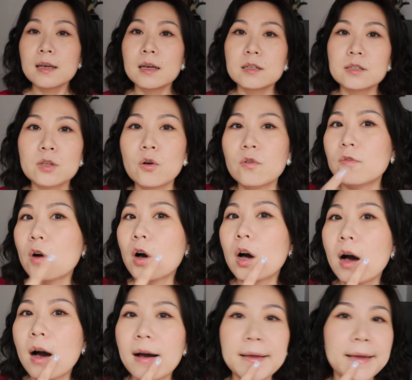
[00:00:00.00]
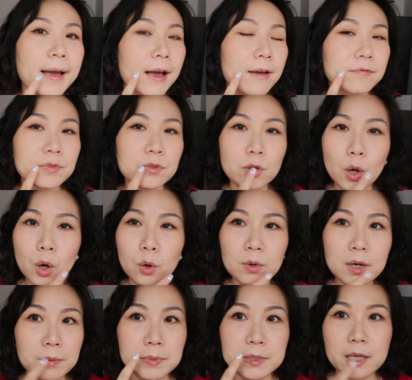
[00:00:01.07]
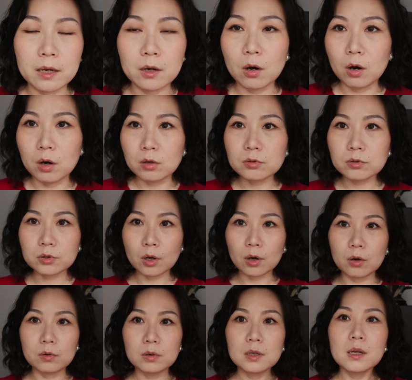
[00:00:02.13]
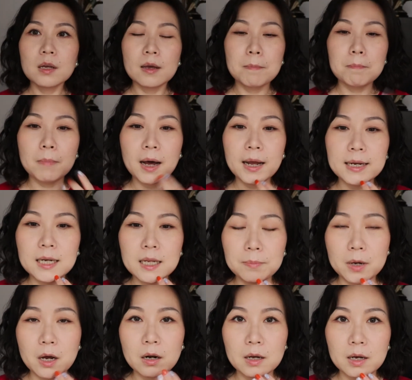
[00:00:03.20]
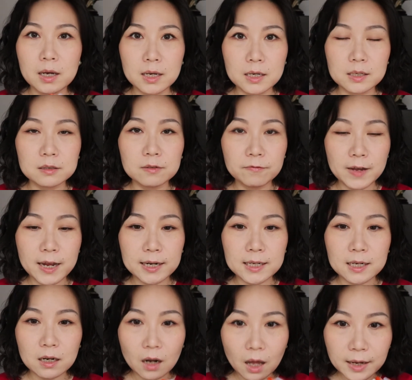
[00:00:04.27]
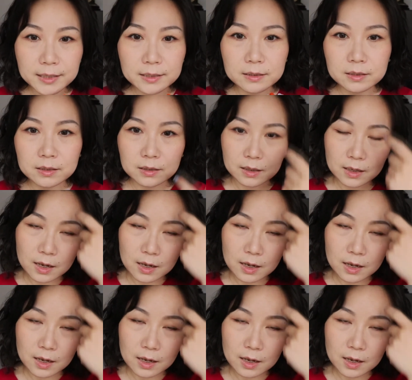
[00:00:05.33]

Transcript: So far I have no lipstick on, so my lip color is fairly light.